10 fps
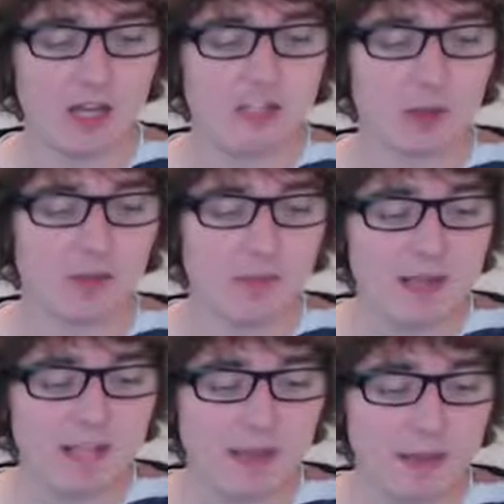So if
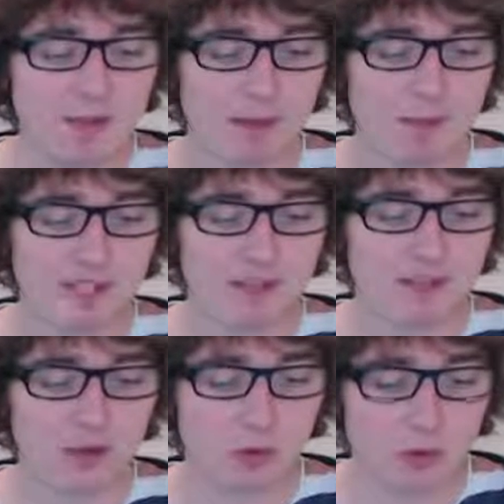me clapping represents
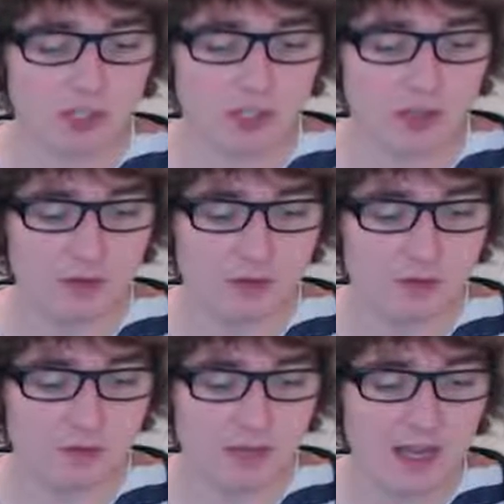the quarter note,
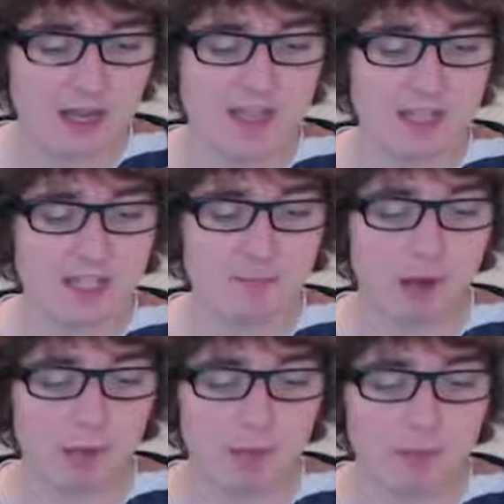then this
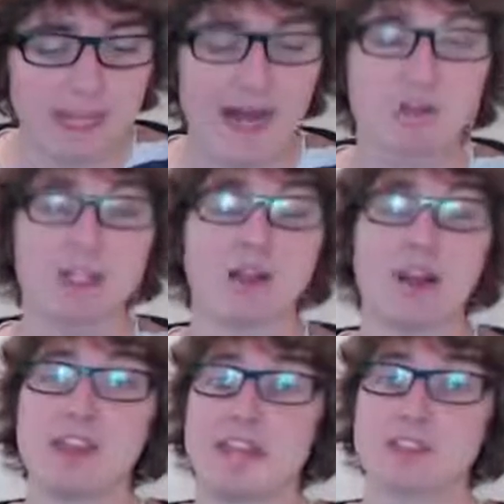bar will be counted
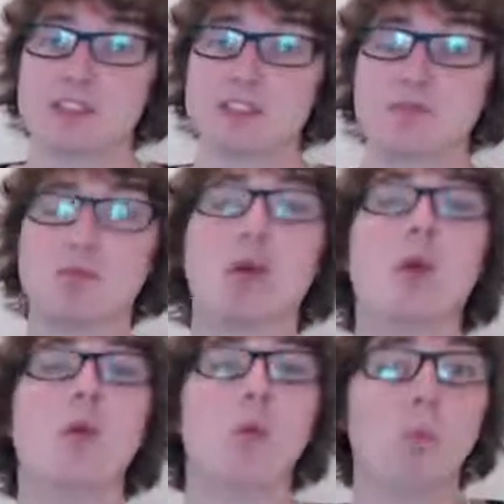like this.
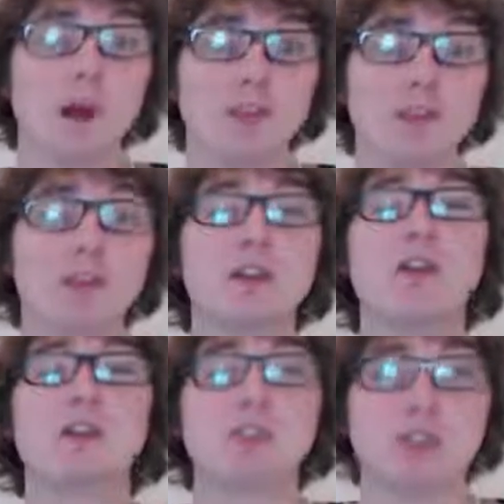1,
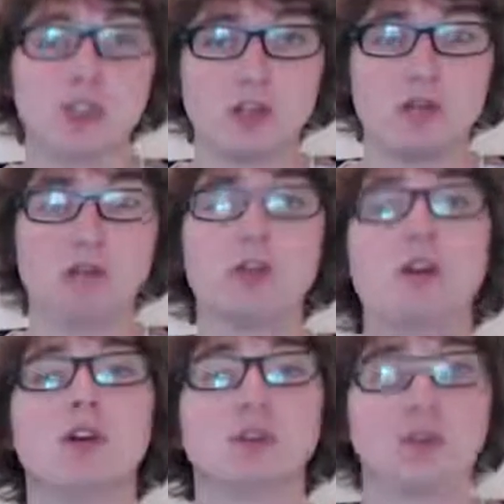2,
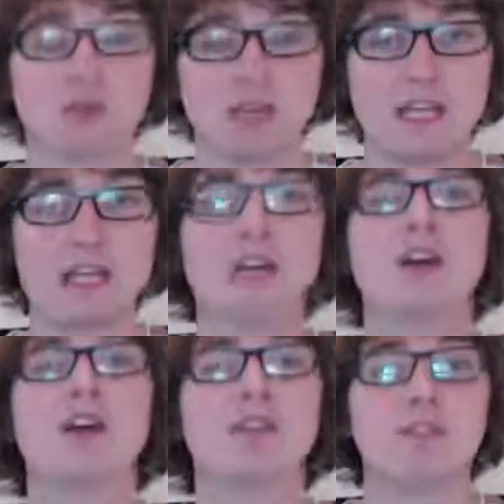3,
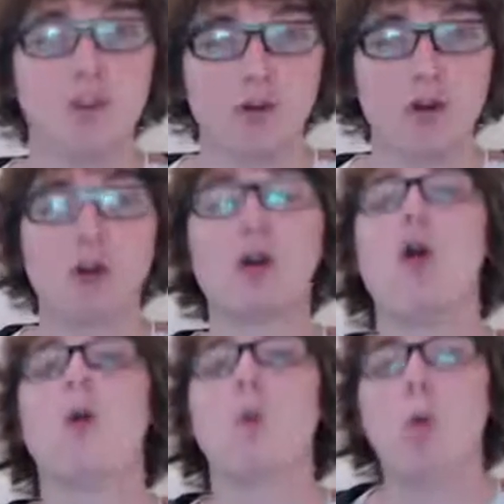4,
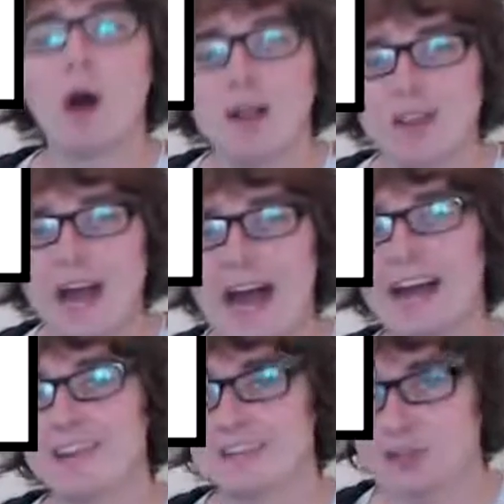1
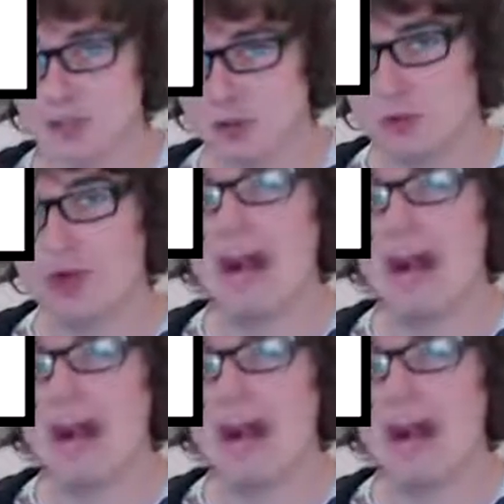and 2